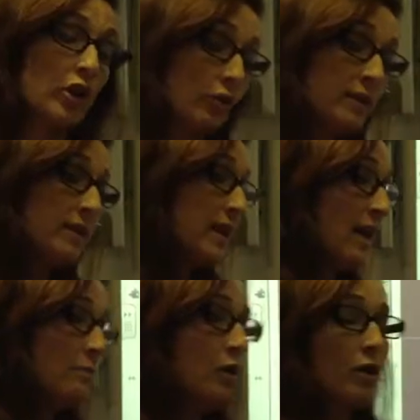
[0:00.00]
uses
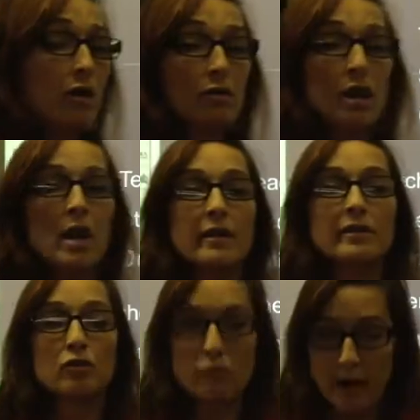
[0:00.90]
Edmodo's
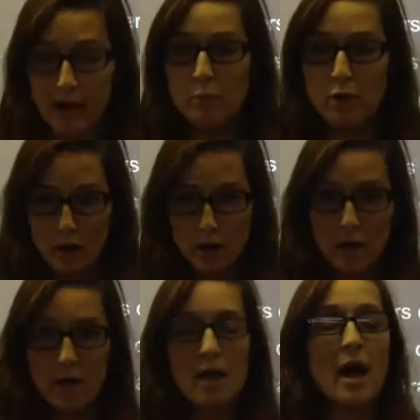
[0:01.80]
gradebook,
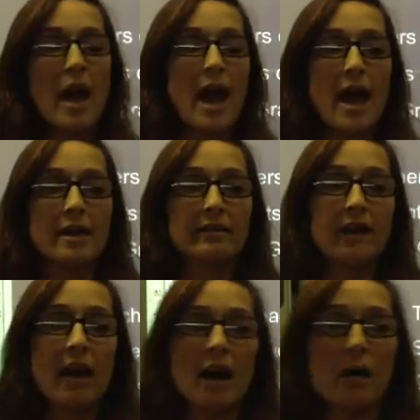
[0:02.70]
and
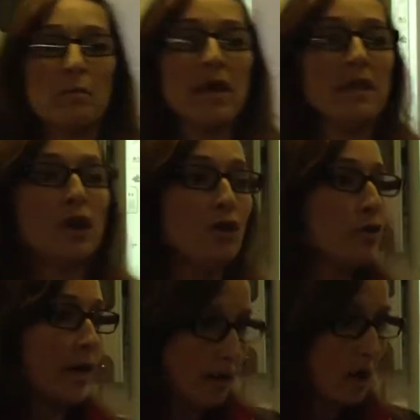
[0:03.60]
you
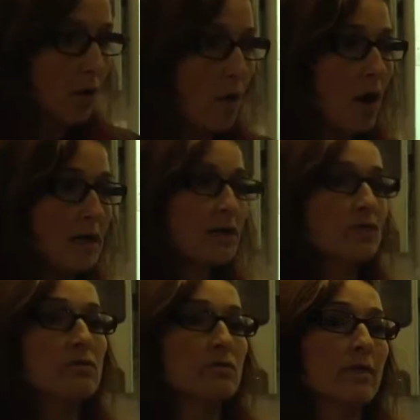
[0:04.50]
can go
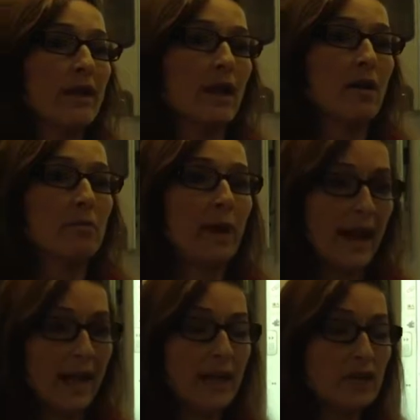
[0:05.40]
onto their
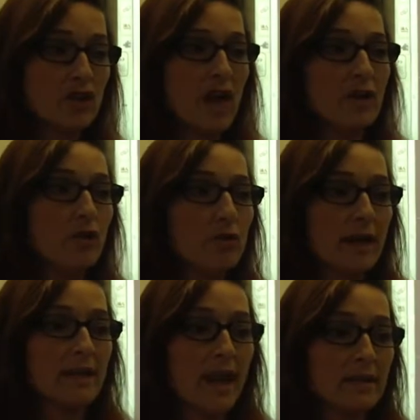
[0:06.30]
page and you
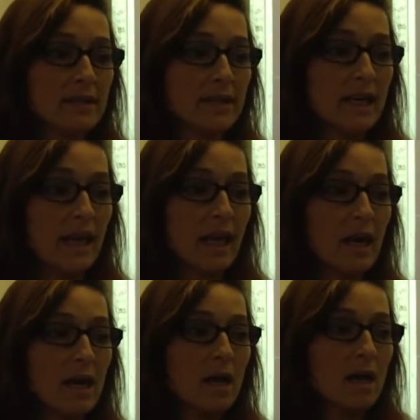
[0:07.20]
can then
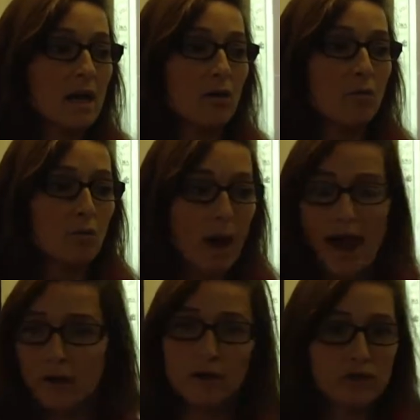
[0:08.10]
see
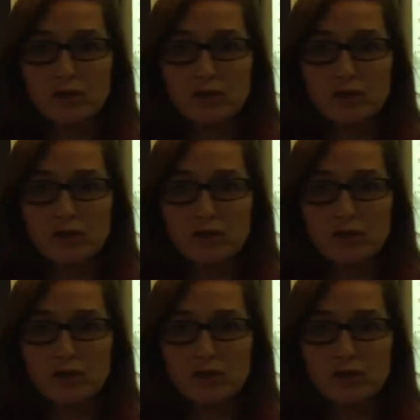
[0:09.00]
how your